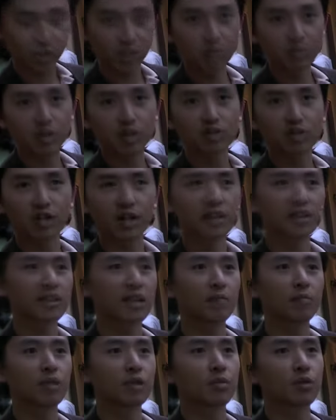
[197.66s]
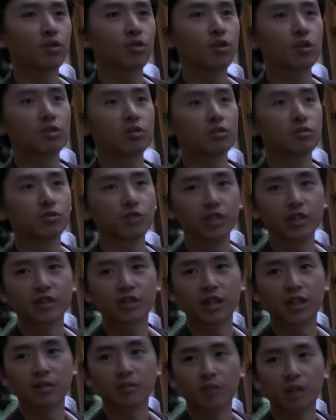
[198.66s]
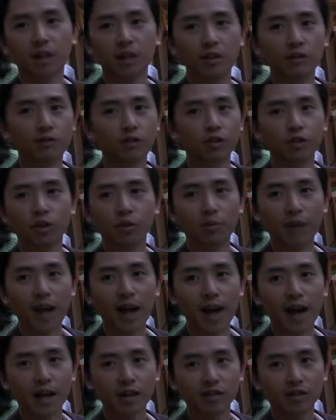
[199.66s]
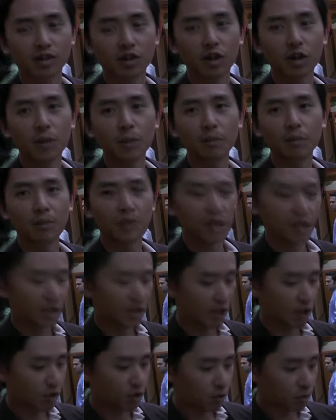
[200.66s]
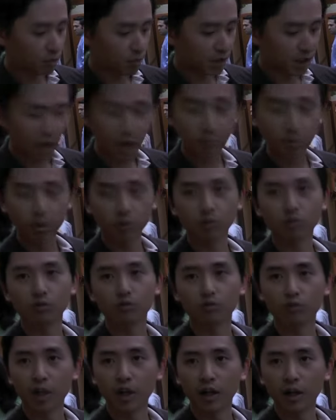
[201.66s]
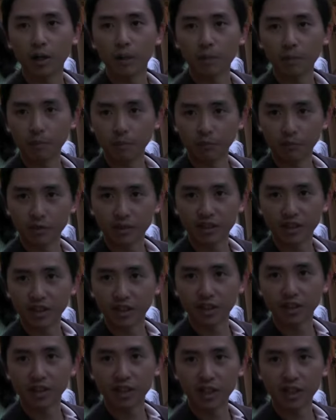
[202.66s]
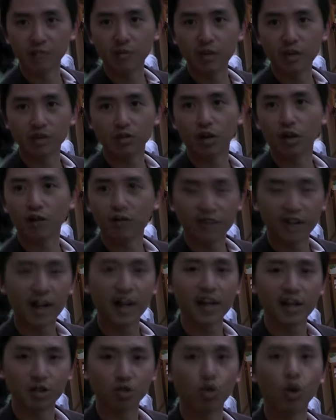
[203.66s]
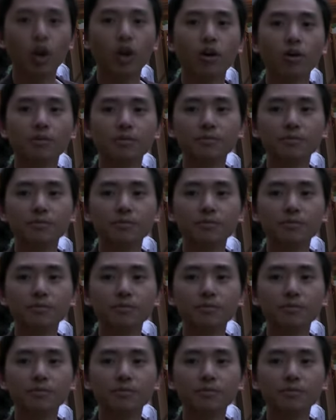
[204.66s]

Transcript: image, and some people want to read some photo blogs, they will be able to see the image offline as well.